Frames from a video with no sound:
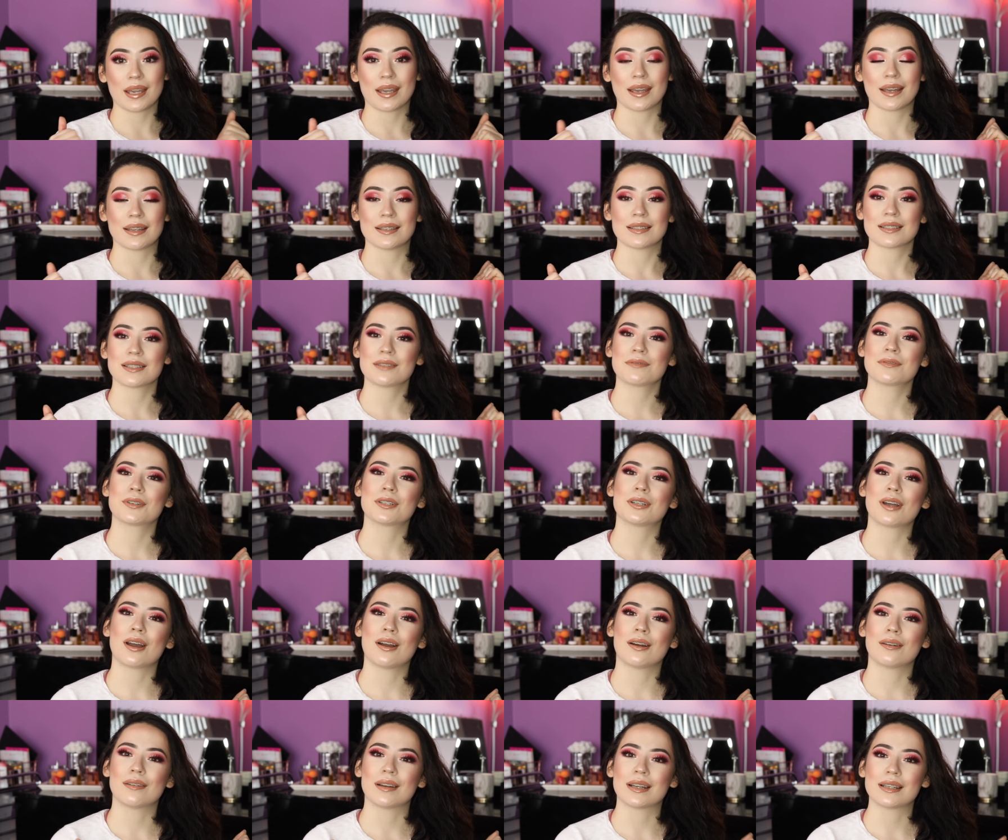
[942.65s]
and if you're
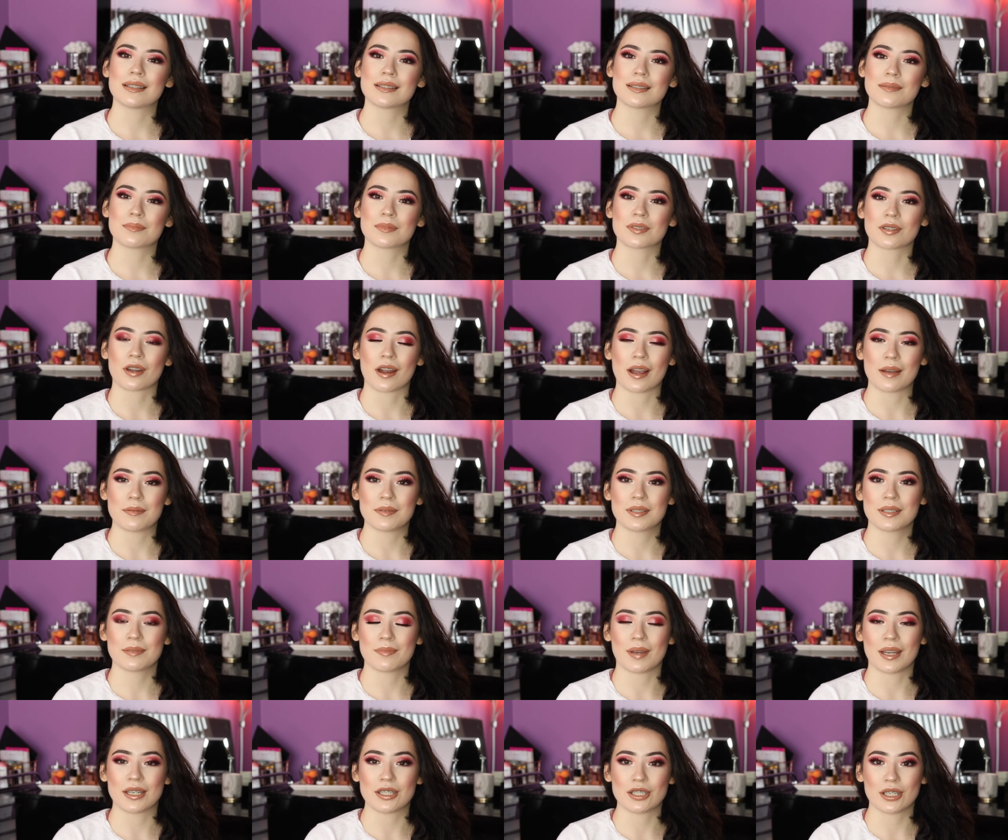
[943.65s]
not already subscribed to
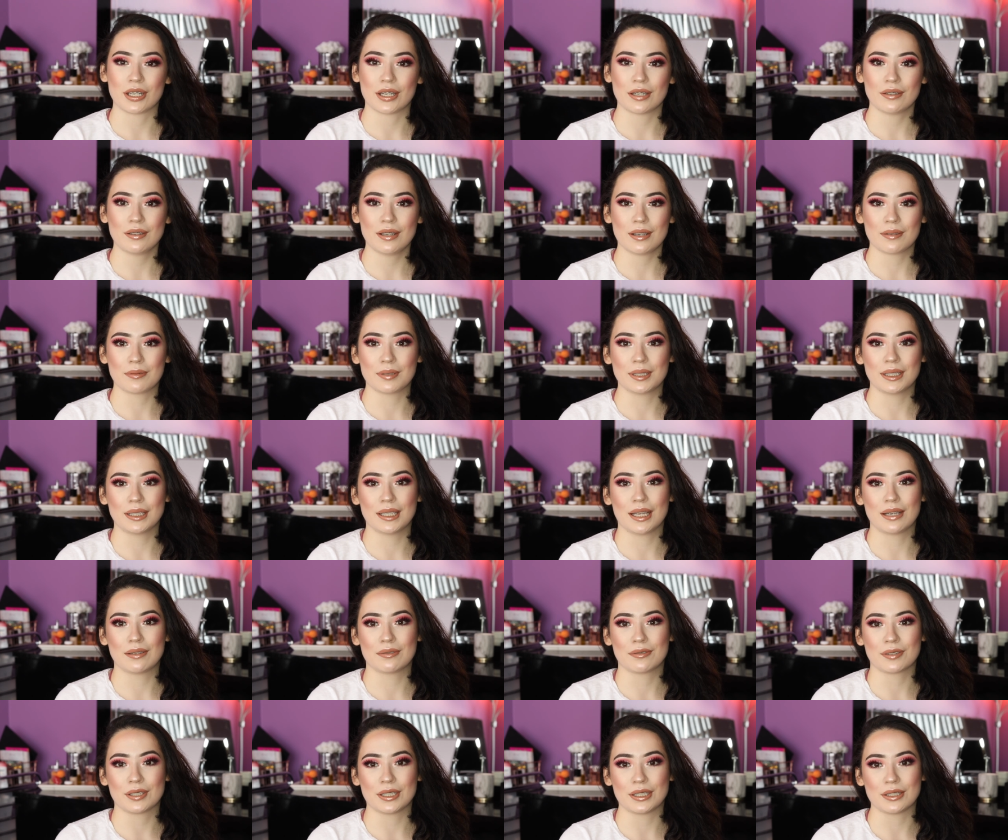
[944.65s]
my channel, I would
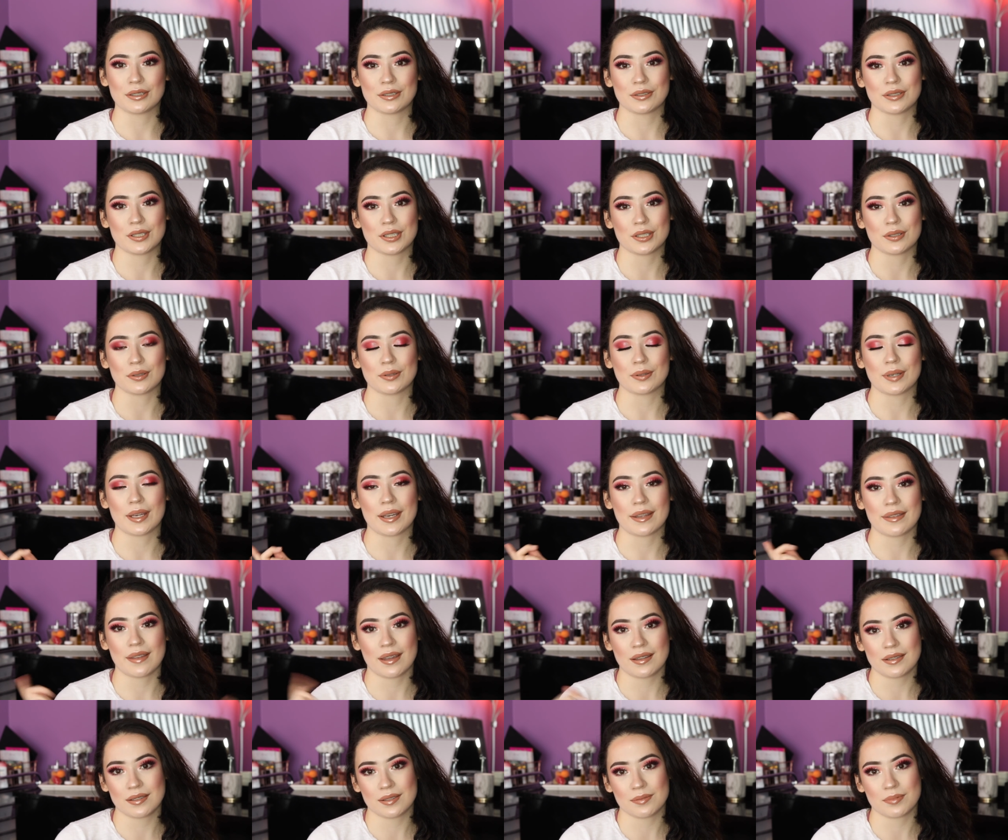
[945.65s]
love for you to hit
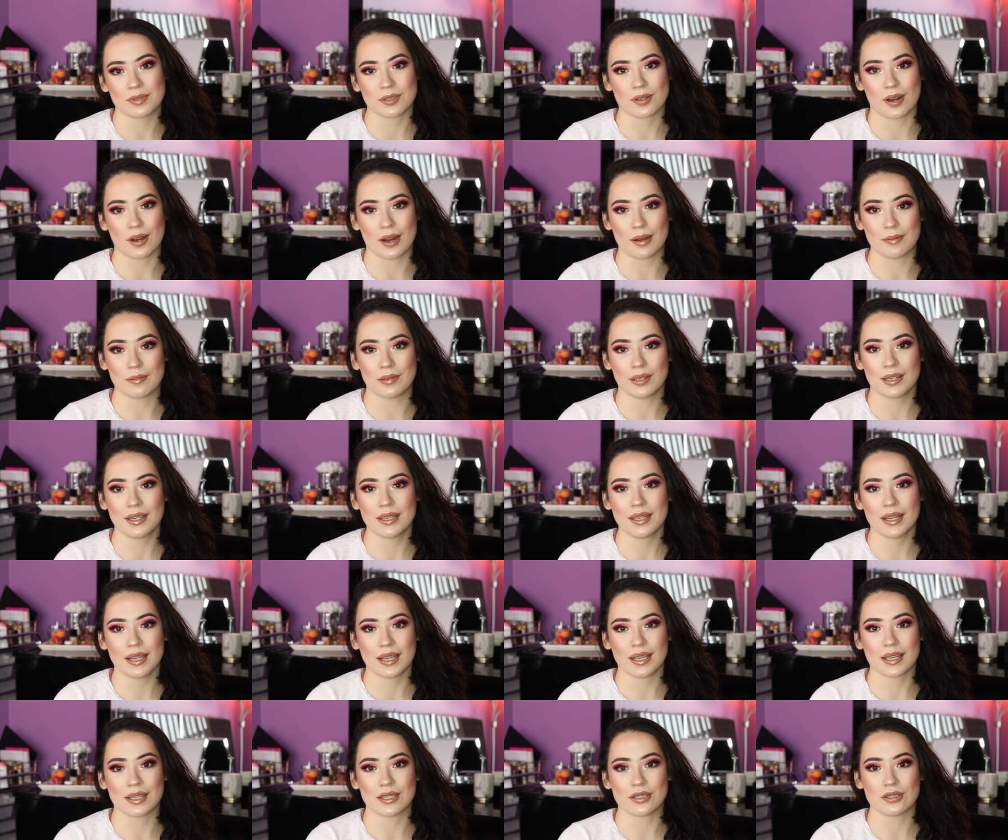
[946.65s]
that subscribe button
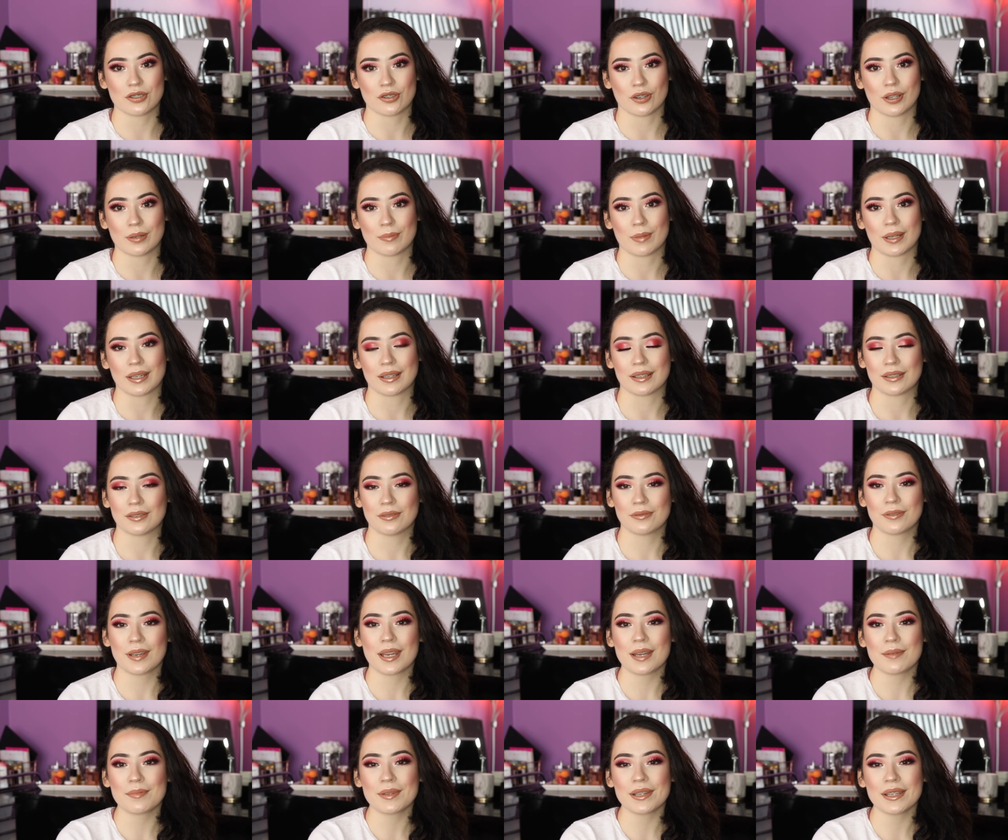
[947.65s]
and join my little
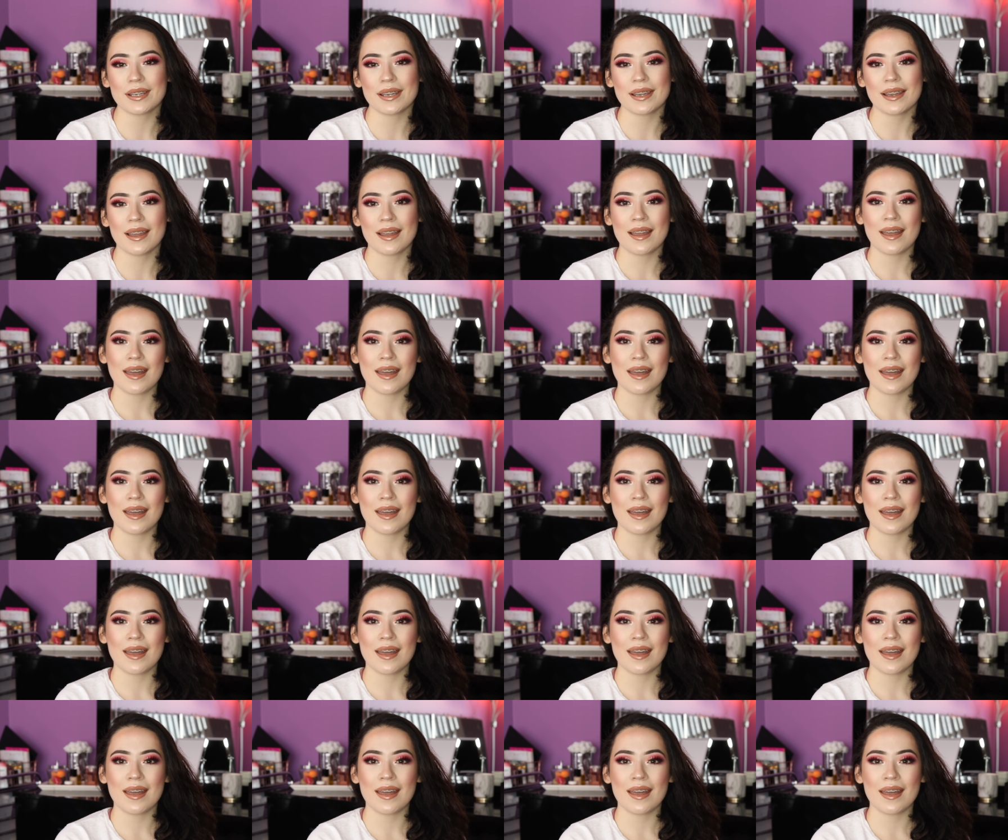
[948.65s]
family.